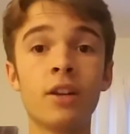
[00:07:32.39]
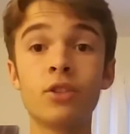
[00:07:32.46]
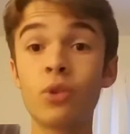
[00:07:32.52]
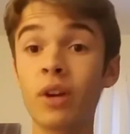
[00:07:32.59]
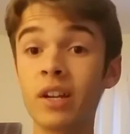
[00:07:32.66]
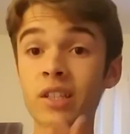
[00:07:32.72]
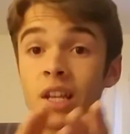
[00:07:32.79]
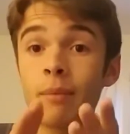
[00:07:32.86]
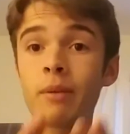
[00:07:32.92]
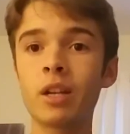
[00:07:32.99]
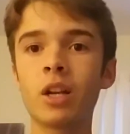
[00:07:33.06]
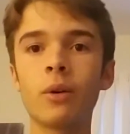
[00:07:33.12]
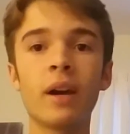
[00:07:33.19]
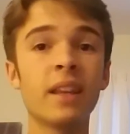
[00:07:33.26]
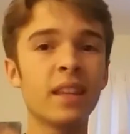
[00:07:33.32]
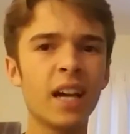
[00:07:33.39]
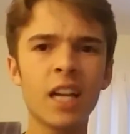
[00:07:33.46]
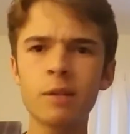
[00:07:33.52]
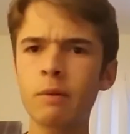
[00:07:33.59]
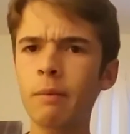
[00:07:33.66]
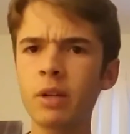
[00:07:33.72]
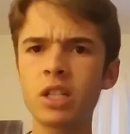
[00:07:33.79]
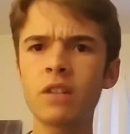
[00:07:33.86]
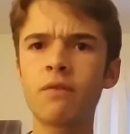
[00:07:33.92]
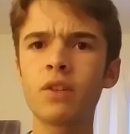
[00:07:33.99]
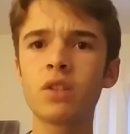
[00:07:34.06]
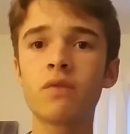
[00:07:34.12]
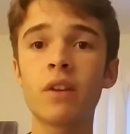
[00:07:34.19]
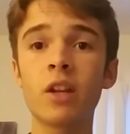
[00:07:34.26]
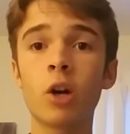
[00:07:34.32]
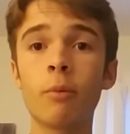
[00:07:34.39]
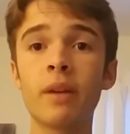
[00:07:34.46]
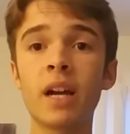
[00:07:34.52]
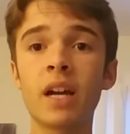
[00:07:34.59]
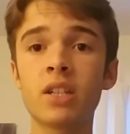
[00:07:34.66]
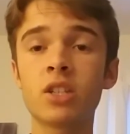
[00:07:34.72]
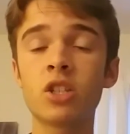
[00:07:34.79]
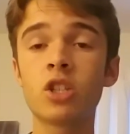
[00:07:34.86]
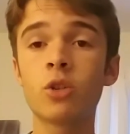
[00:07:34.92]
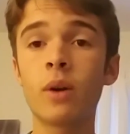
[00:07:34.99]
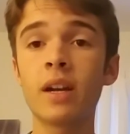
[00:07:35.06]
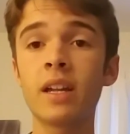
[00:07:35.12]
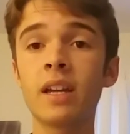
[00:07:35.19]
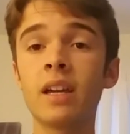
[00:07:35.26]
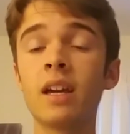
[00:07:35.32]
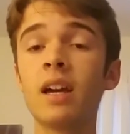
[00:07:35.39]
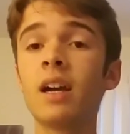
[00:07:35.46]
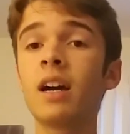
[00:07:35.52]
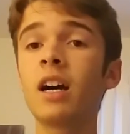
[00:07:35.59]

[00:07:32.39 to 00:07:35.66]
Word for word: So you guys let me know, and that is pretty much it for this video. Hope you guys enjoyed it.